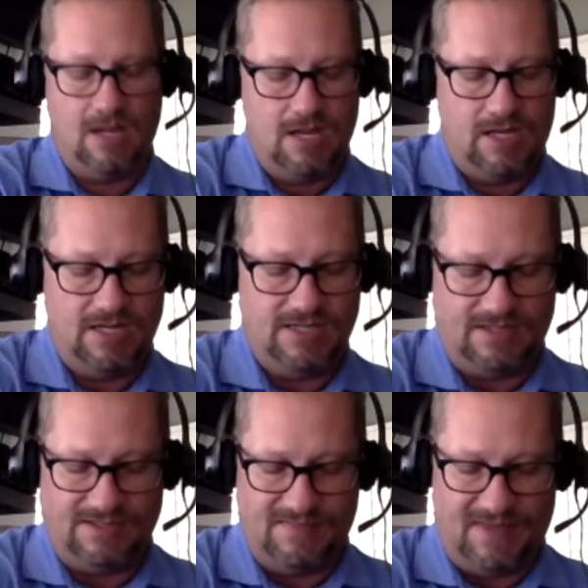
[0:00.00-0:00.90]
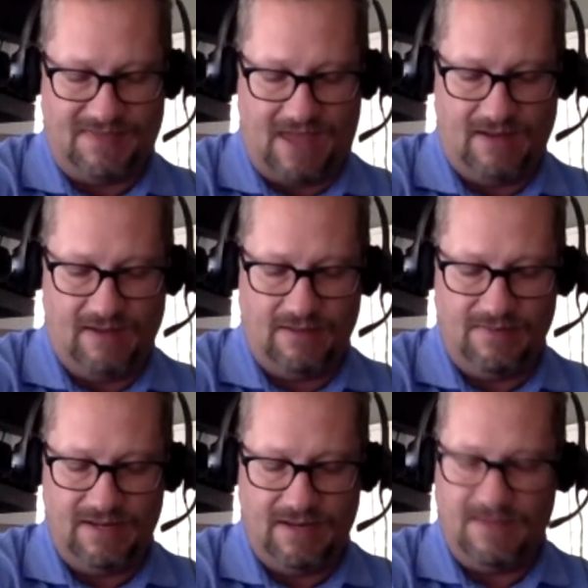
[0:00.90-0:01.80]
Can you tell us about that a little
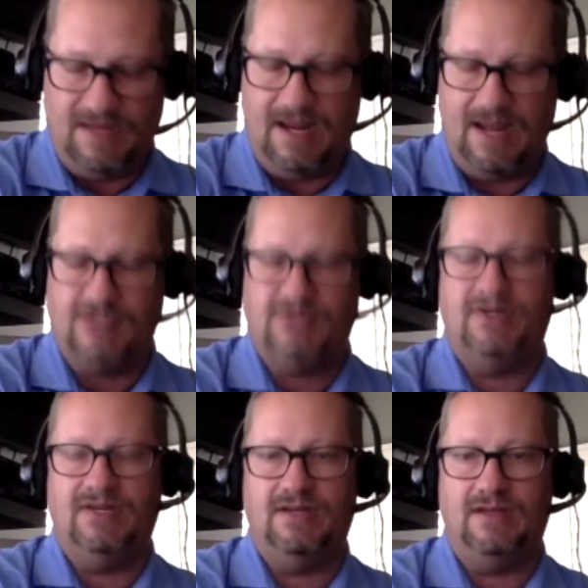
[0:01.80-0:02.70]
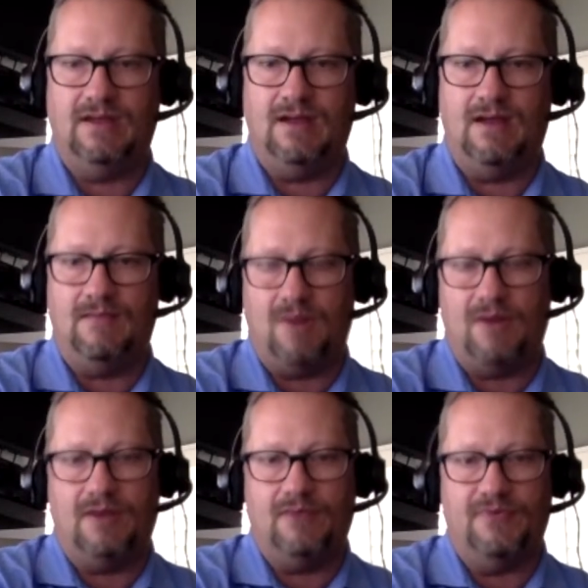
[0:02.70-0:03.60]
bit? I mean, entering a
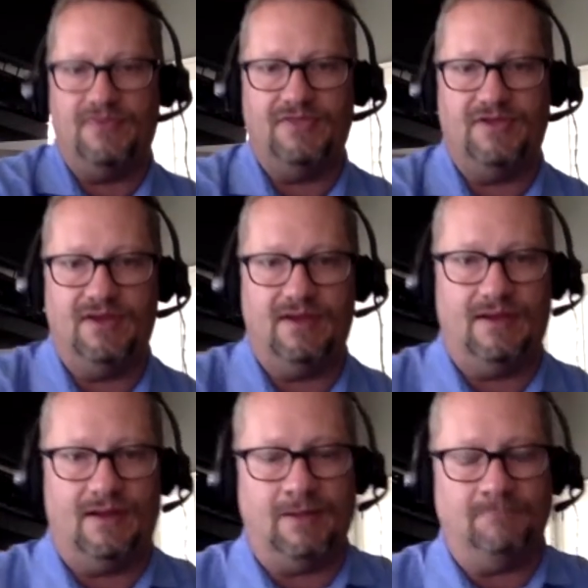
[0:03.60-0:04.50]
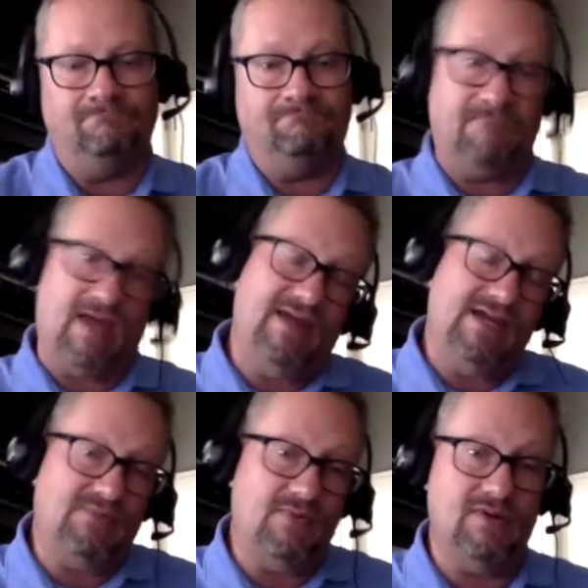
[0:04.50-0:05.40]
market with, I
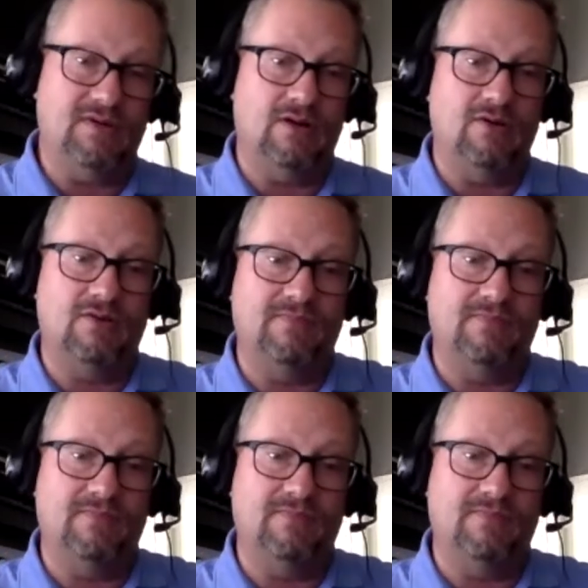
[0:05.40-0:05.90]
guess what, could be